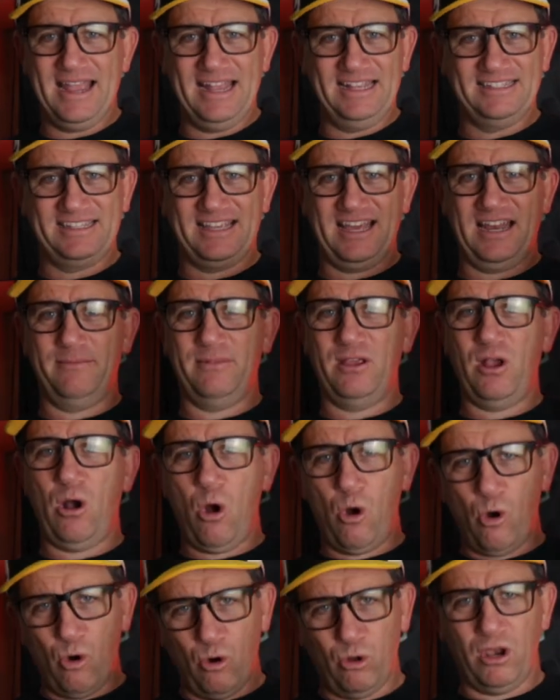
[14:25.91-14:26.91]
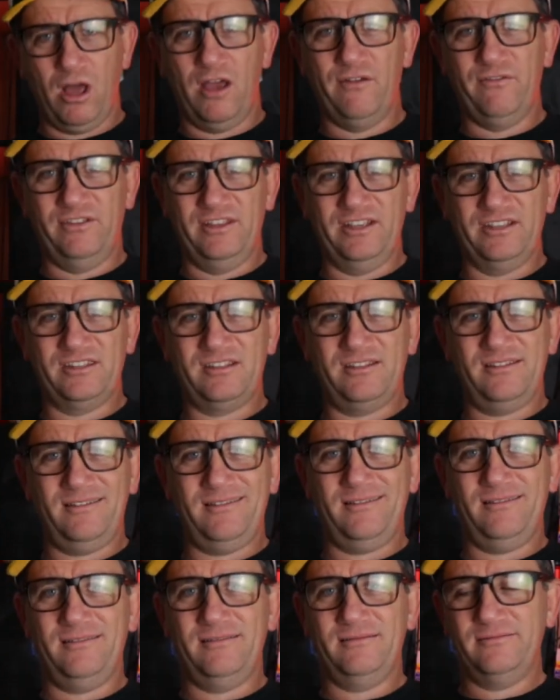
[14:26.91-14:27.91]
is going to be all over this,
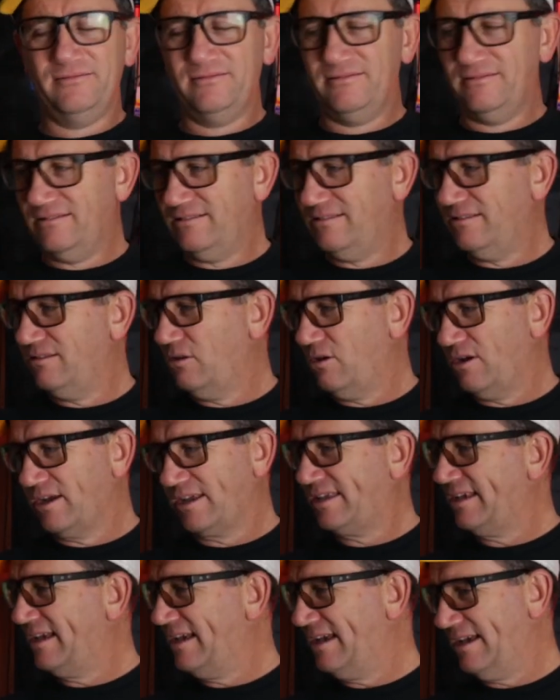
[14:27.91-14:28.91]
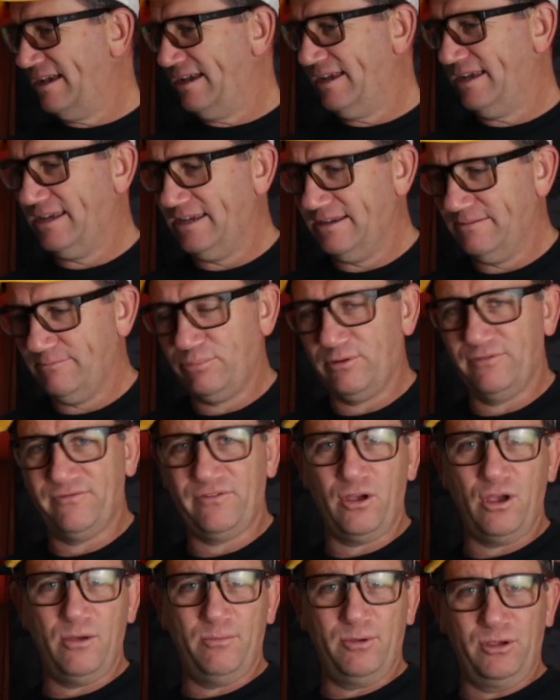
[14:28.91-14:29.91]
like a
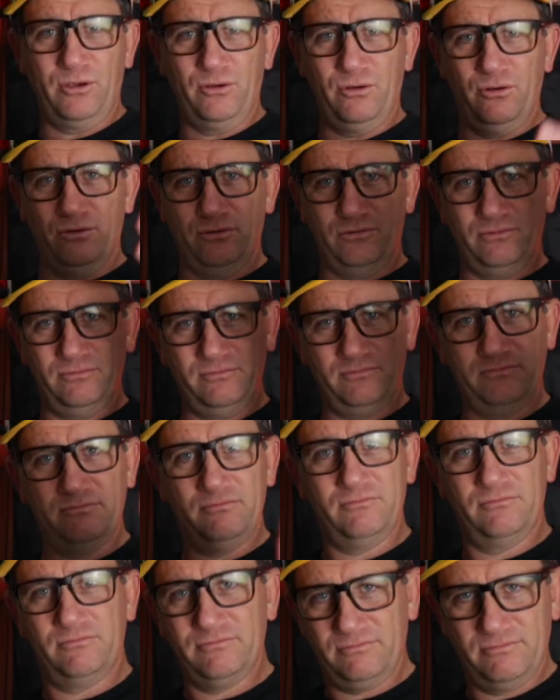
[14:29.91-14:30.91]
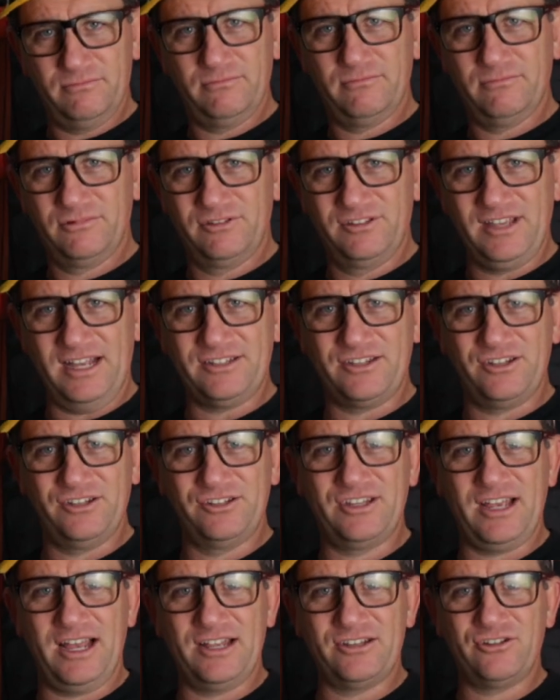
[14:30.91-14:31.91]
proverbial such and
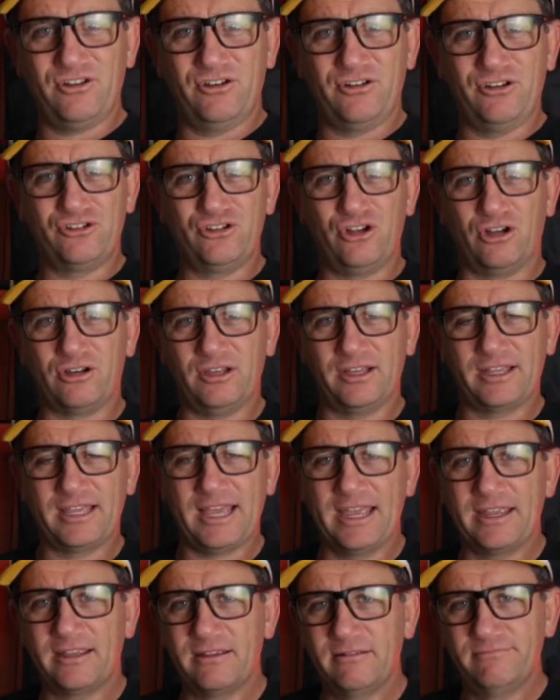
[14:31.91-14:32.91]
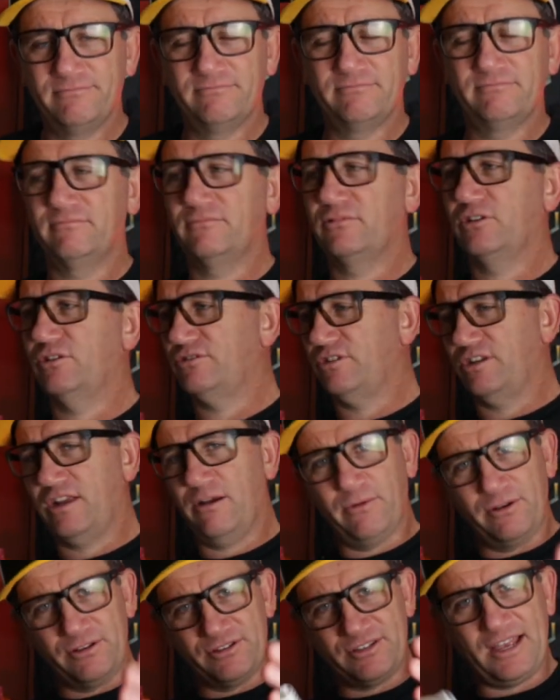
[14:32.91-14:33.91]
such on a chocolate cake. Because I
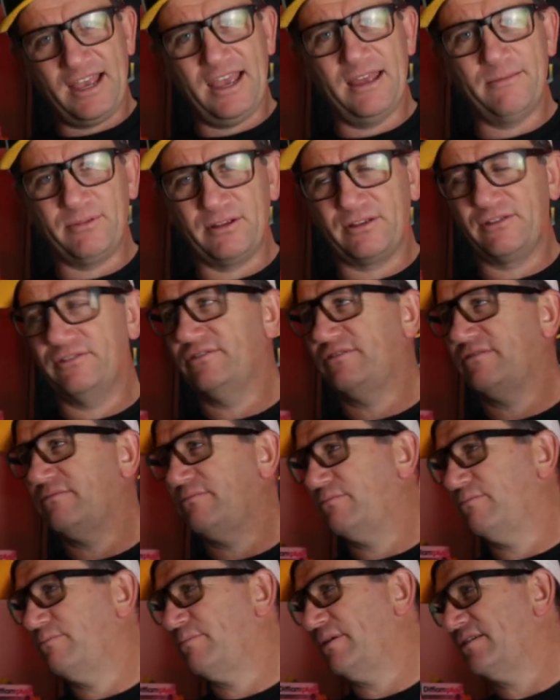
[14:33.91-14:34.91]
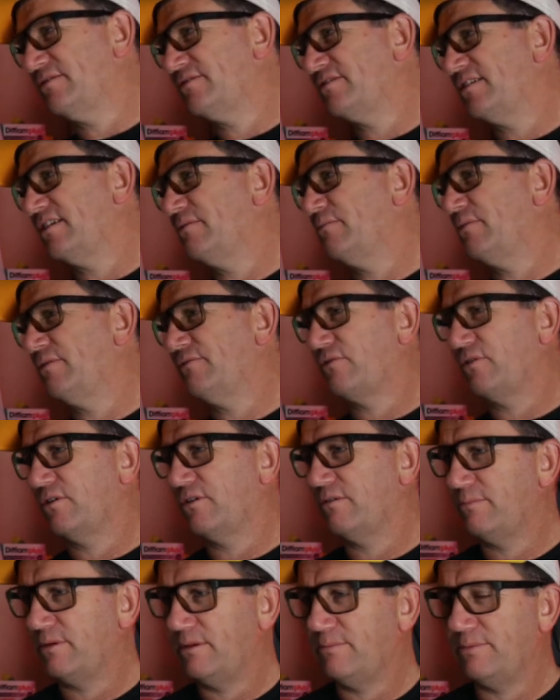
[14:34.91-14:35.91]
don't want to say it, because PC, we've got
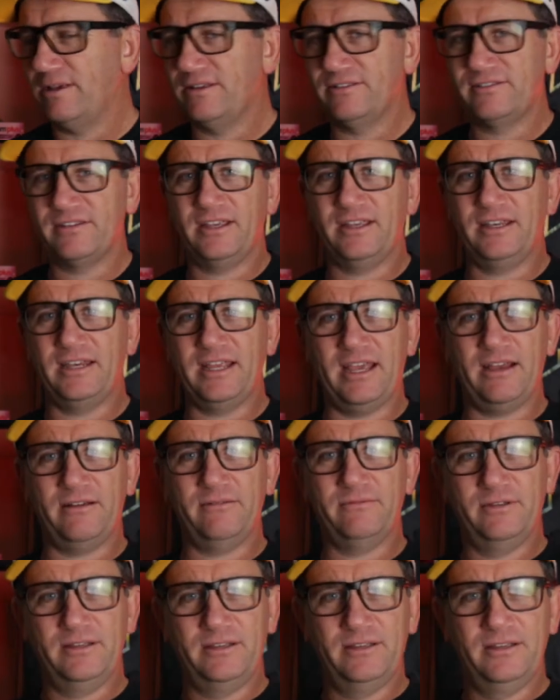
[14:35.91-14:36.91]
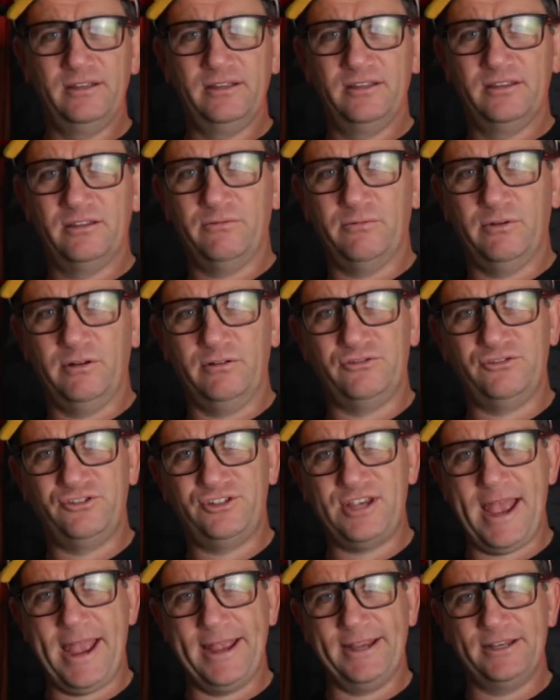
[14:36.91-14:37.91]
to be PC now. World's
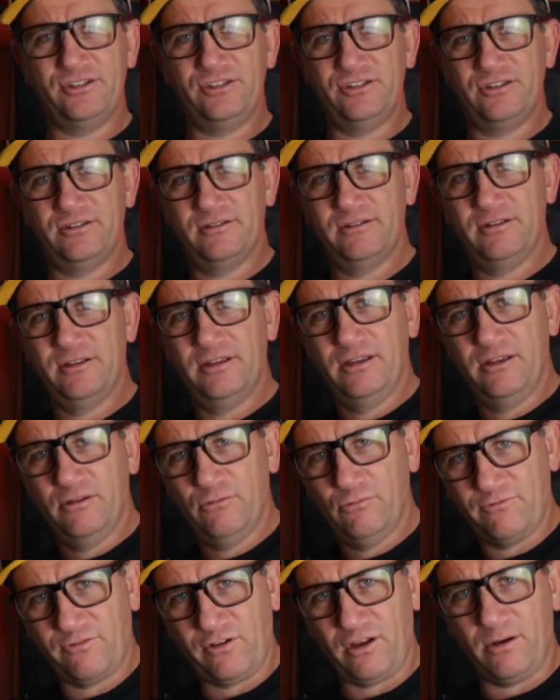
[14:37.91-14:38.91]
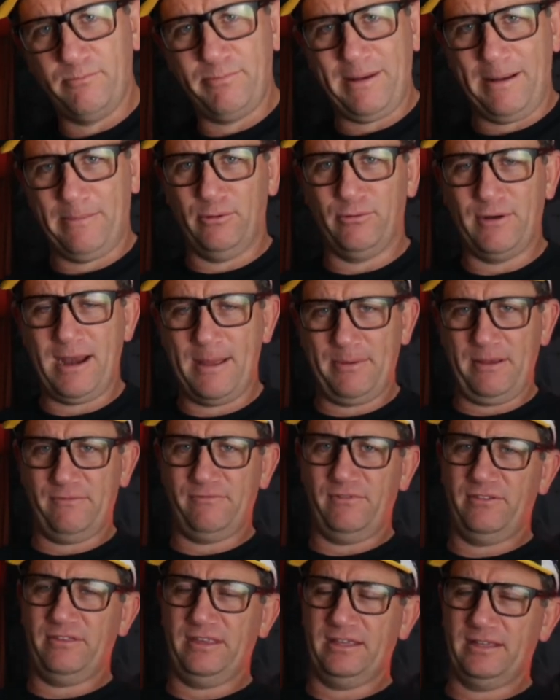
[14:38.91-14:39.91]
changed. We've got to bubble wrap
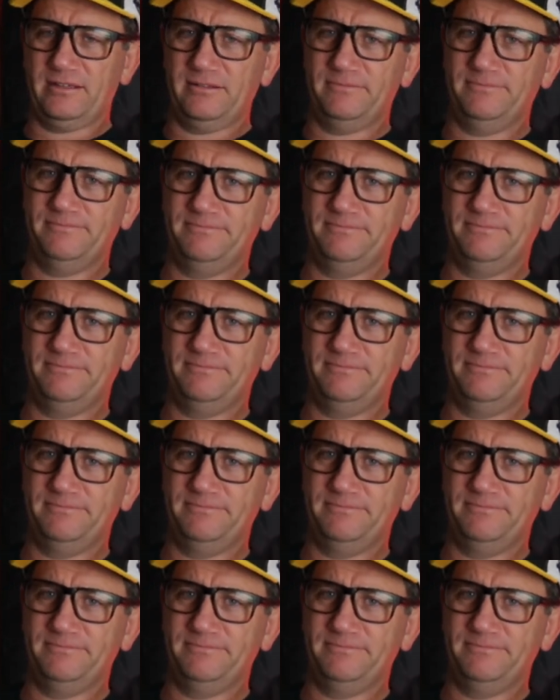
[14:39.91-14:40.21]
everything